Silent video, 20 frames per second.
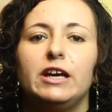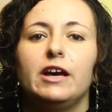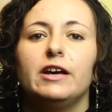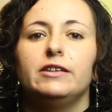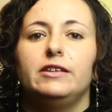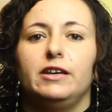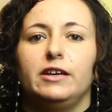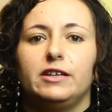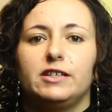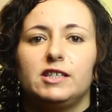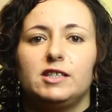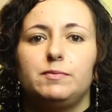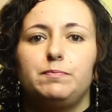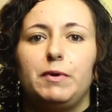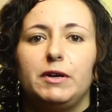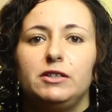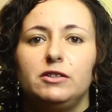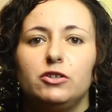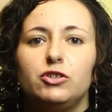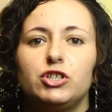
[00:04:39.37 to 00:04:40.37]
the
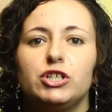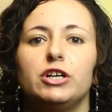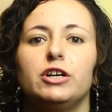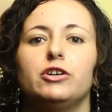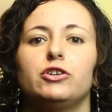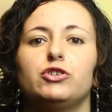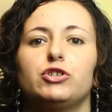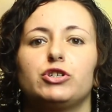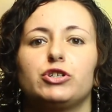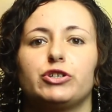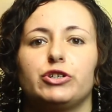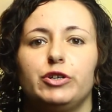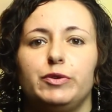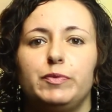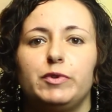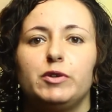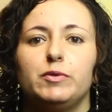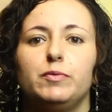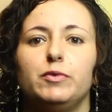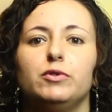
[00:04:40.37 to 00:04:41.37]
expenditure
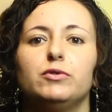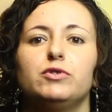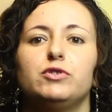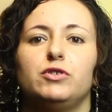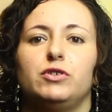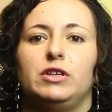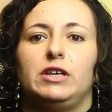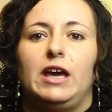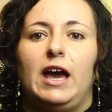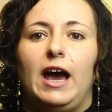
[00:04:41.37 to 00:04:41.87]
attributable to the